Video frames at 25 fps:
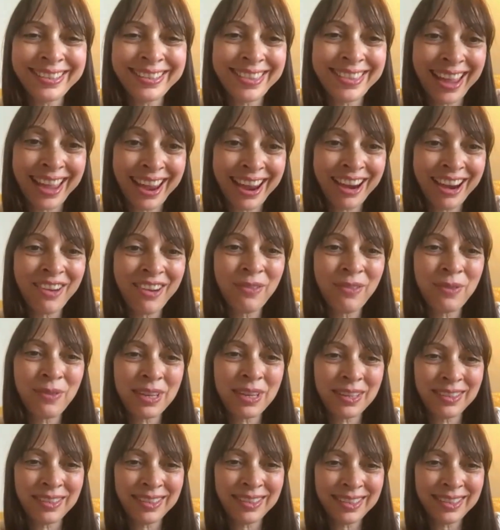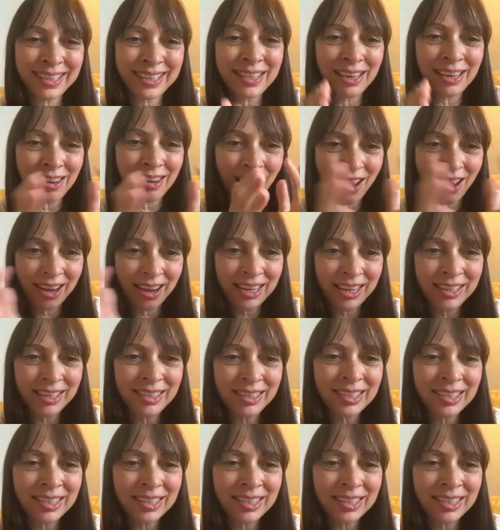there. We can see the line.